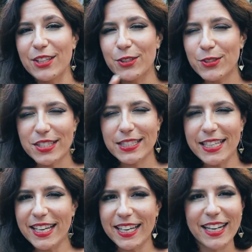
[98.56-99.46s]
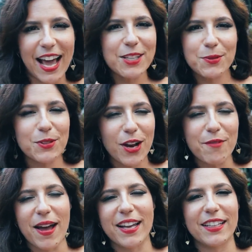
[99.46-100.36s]
you'll see it as we
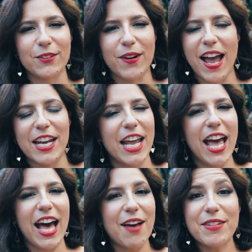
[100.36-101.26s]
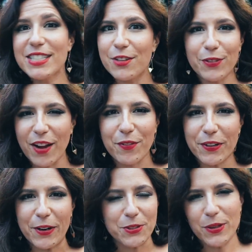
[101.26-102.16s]
drive by it in the ride. It's different every
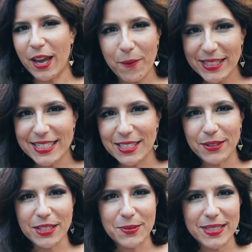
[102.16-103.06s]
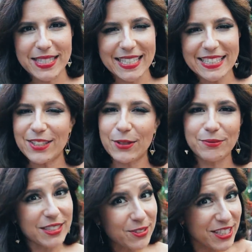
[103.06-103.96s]
year, so I can't wait to see what this one's is. So
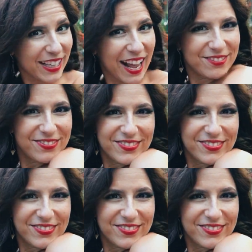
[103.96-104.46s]
let's go check it out.